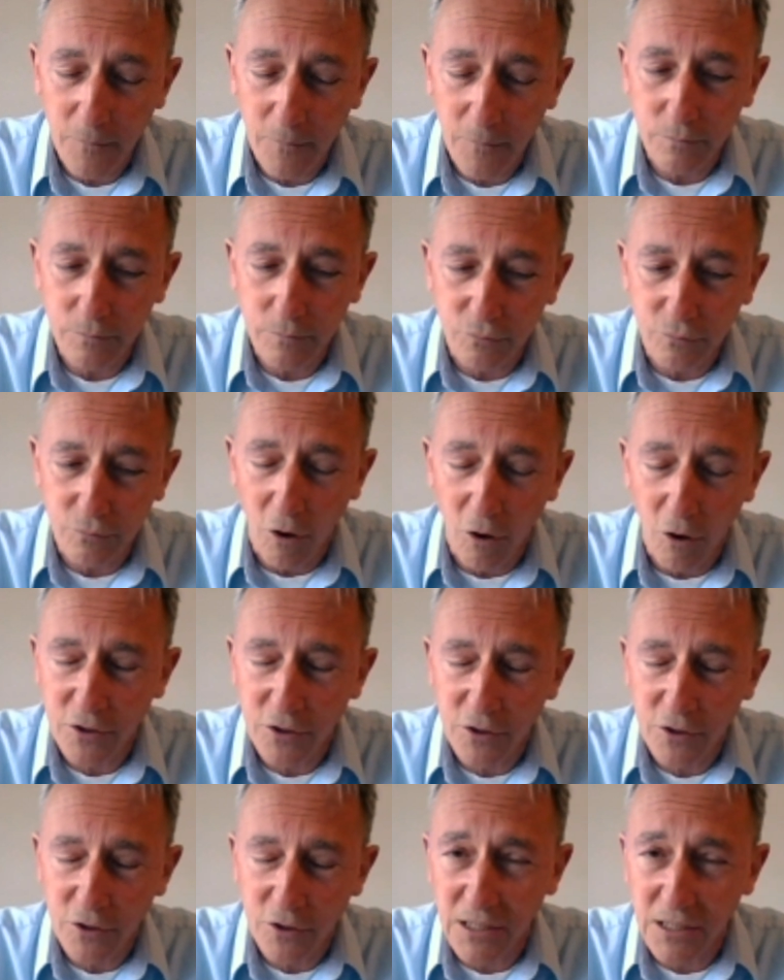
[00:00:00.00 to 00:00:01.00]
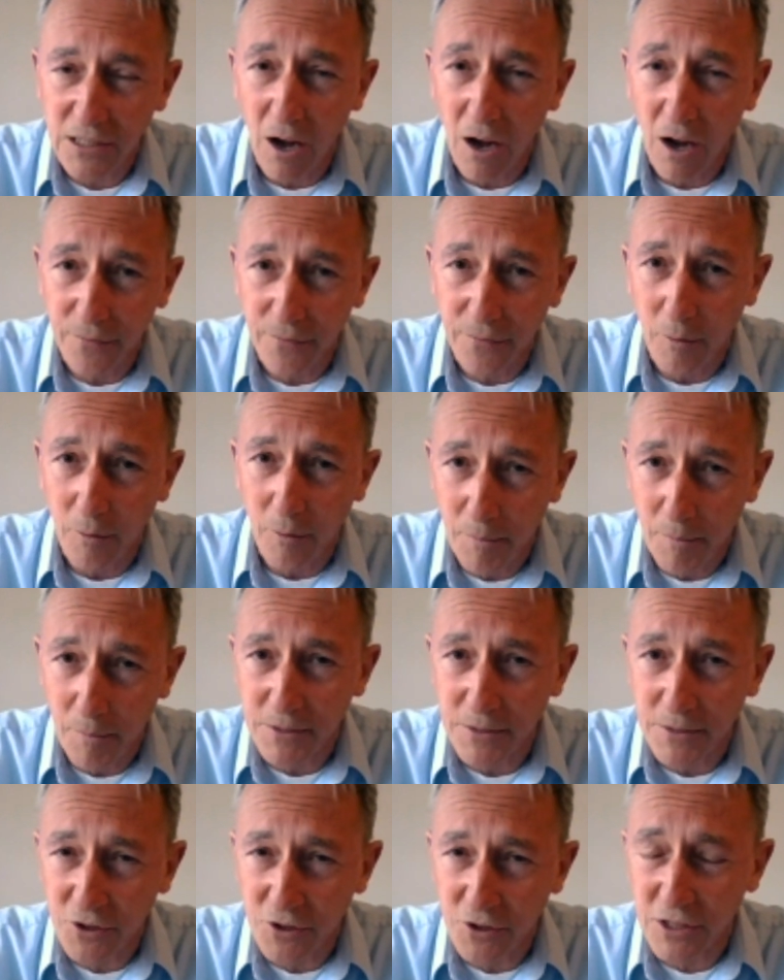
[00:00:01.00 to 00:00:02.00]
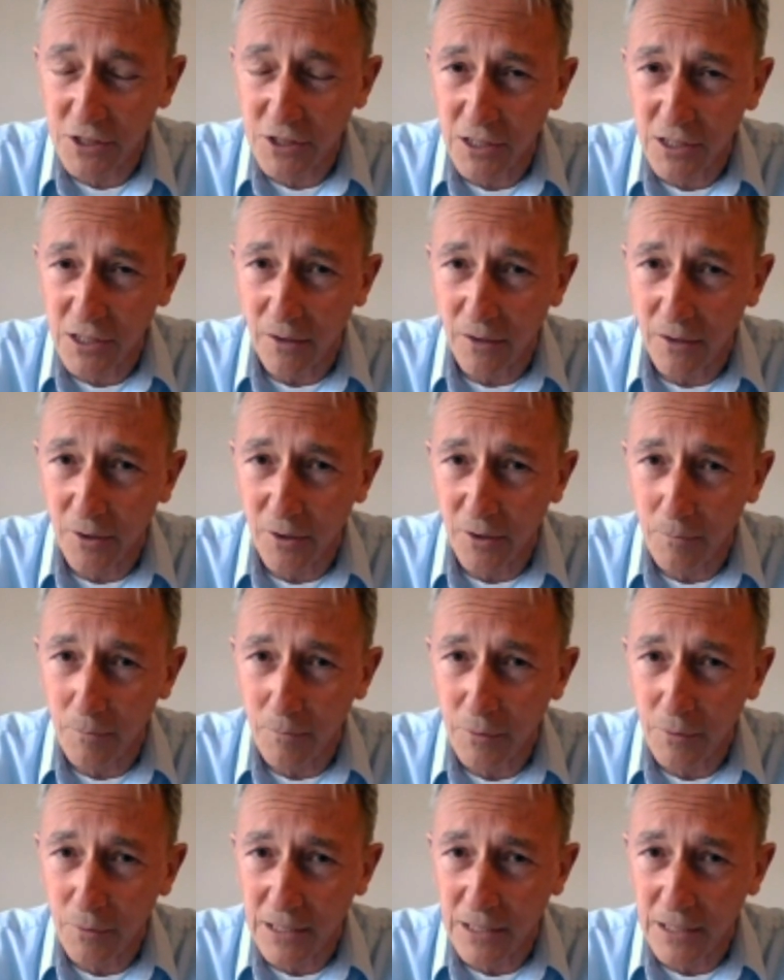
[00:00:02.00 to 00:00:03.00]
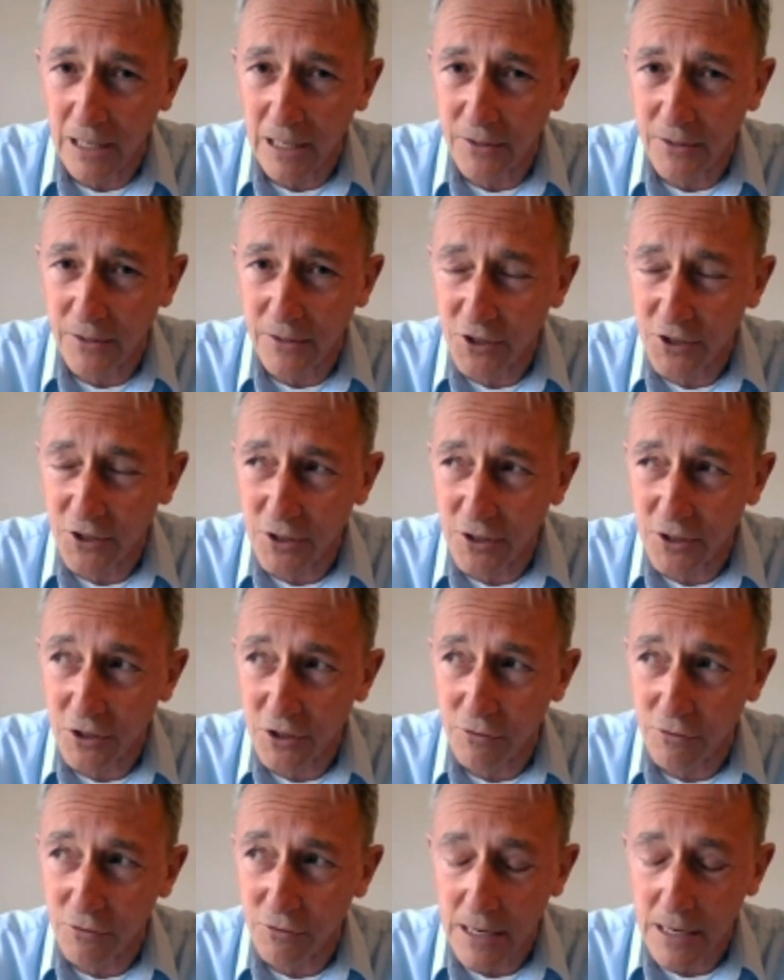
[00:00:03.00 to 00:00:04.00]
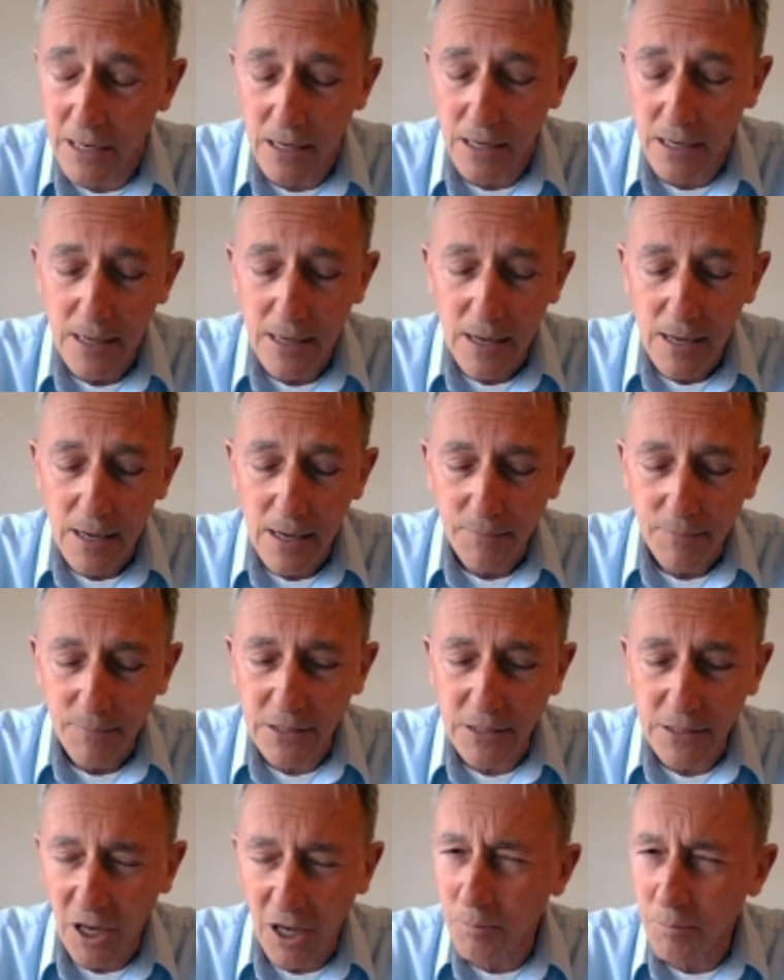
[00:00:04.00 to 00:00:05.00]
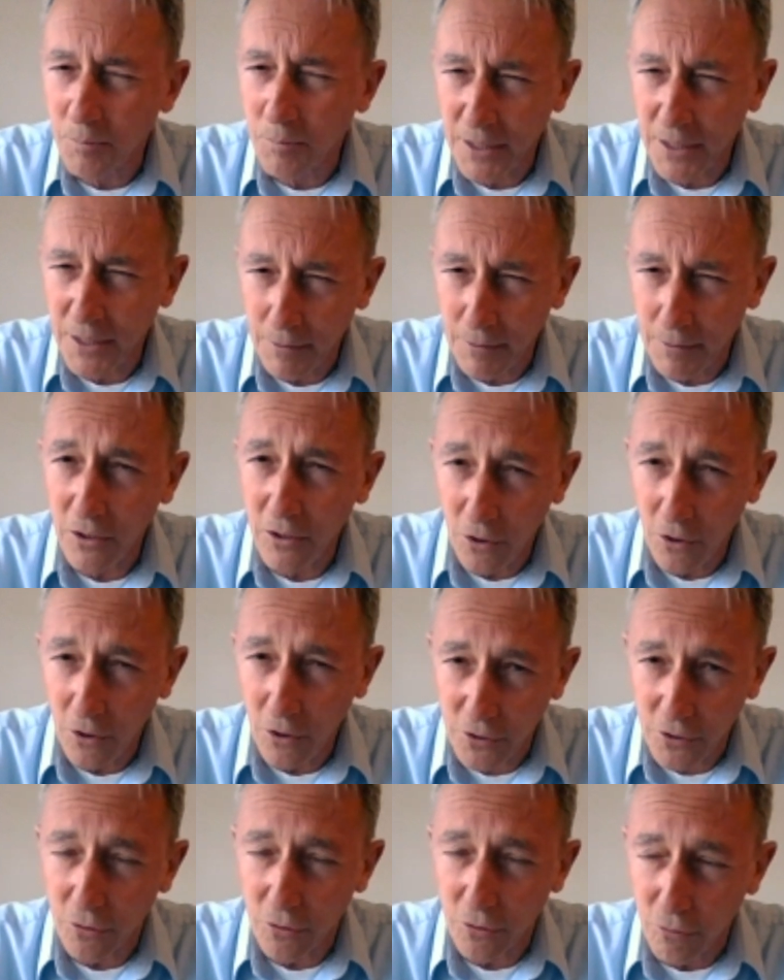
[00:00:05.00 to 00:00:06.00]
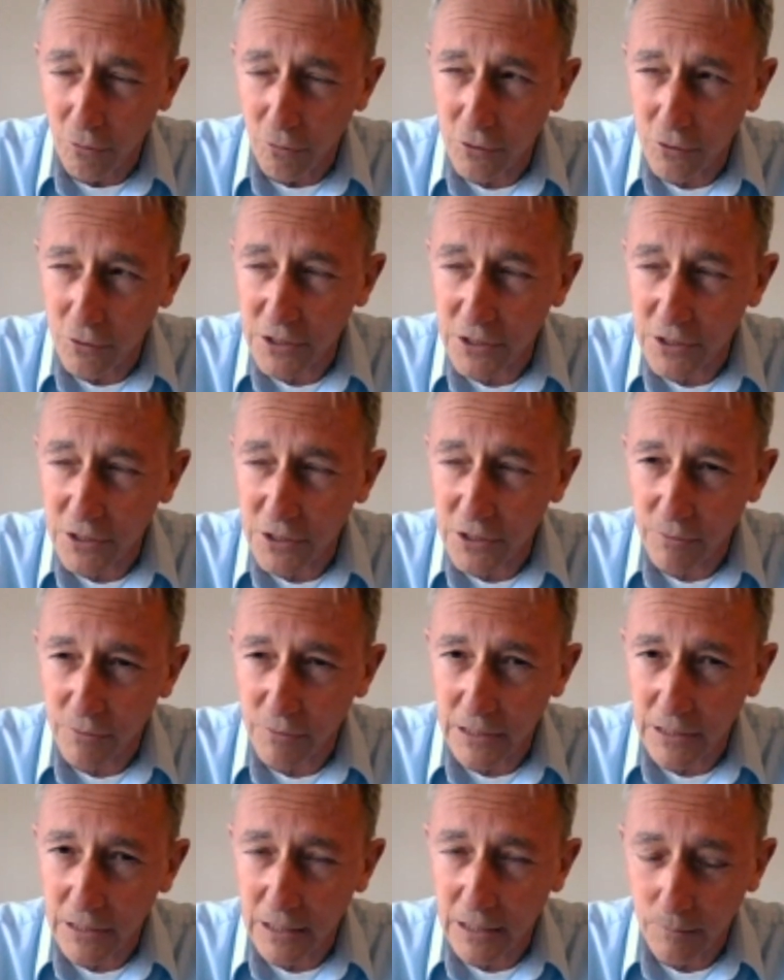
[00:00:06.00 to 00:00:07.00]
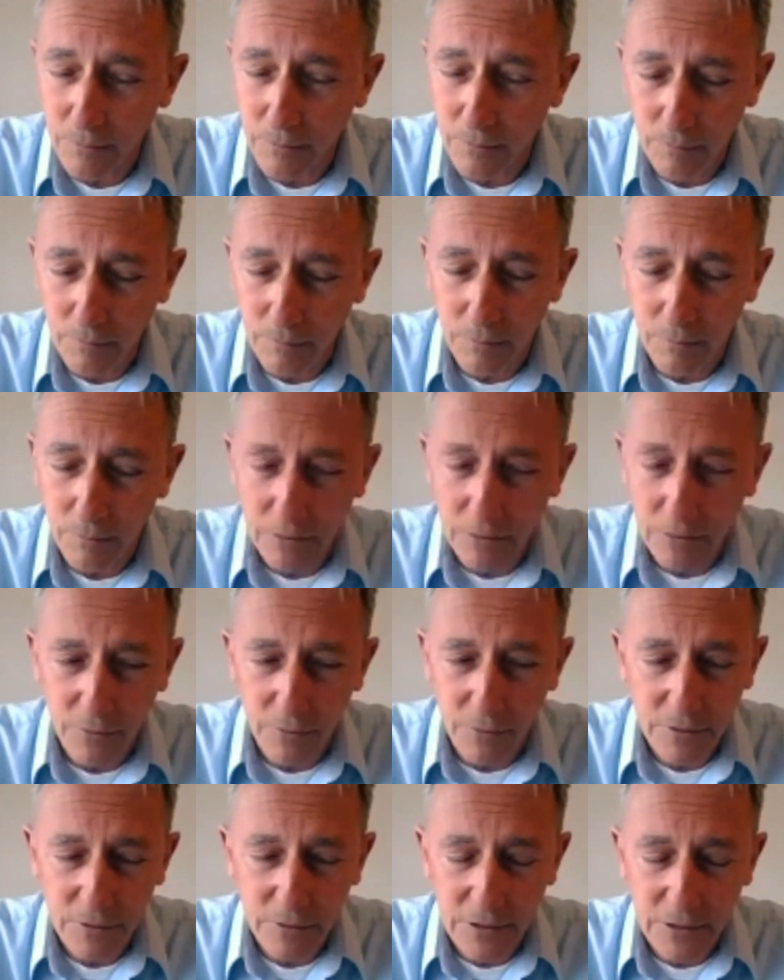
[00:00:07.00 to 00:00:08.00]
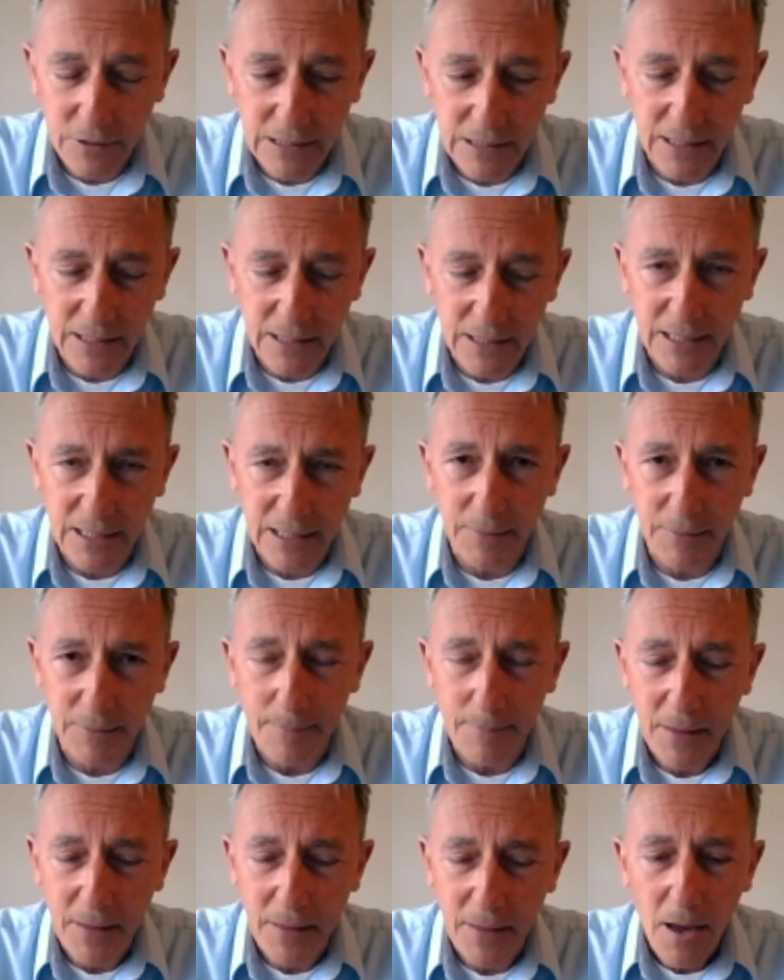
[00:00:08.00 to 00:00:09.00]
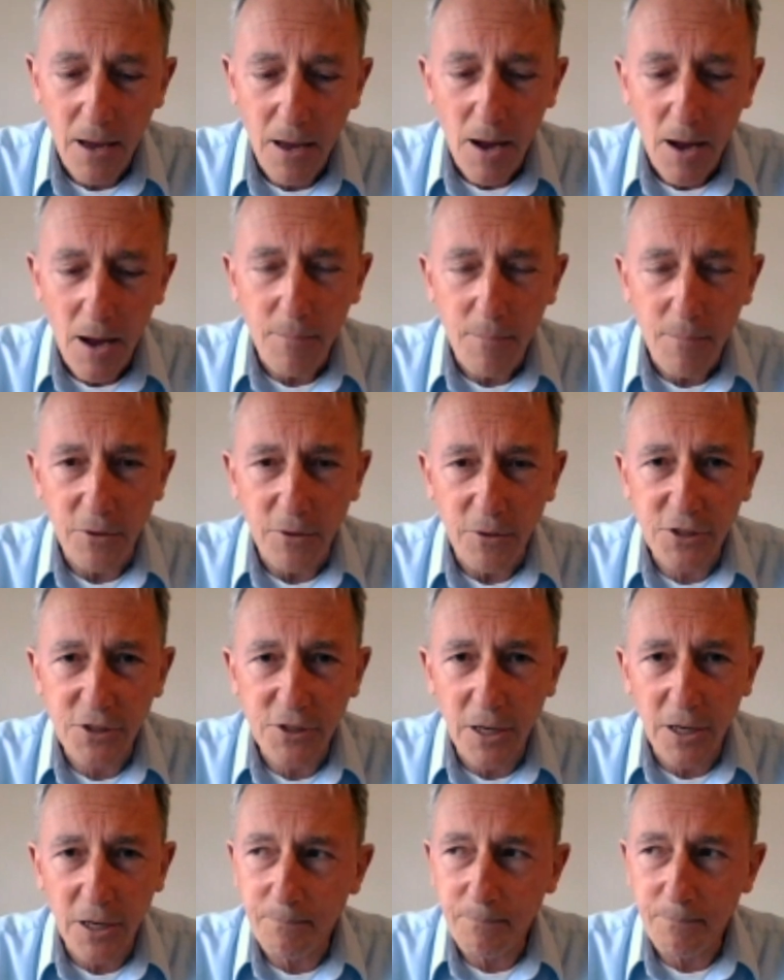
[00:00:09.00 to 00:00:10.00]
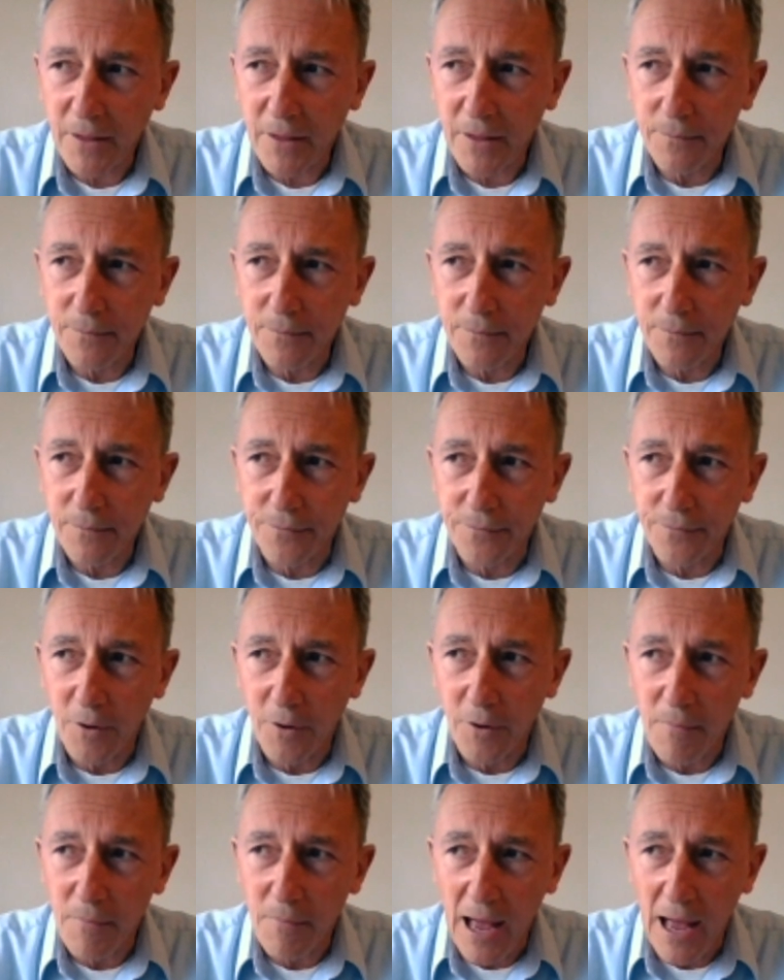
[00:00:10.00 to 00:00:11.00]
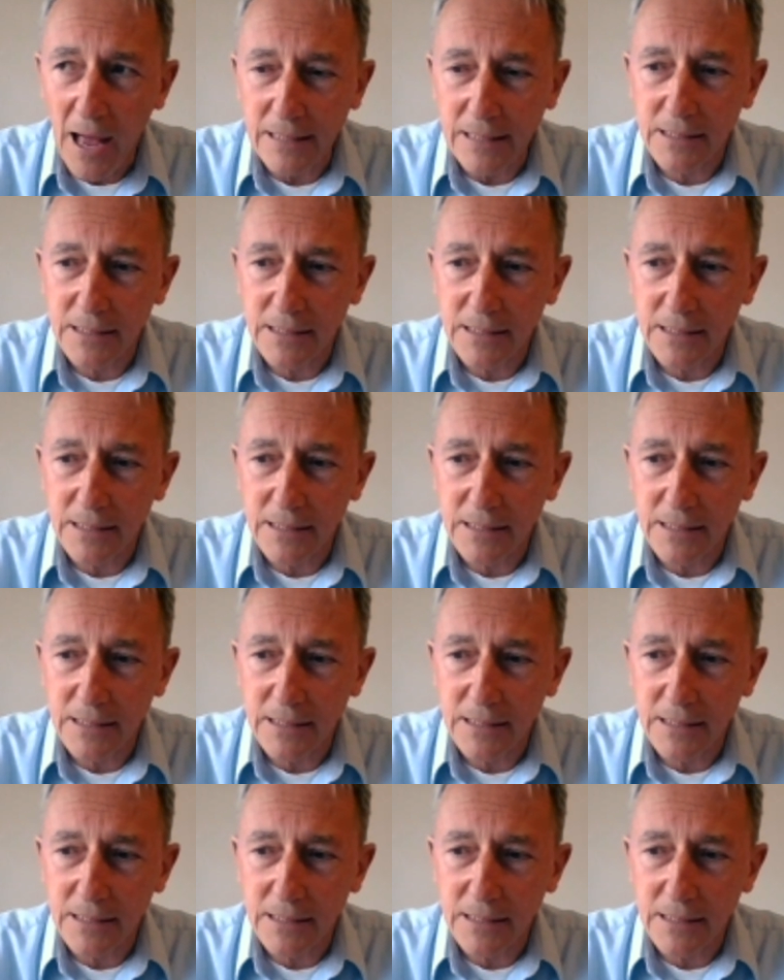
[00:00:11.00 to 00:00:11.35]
rock to start from, a position to start from within aviation as a career, because it opened up a lot of doors, as we'll discuss in a minute. But from that,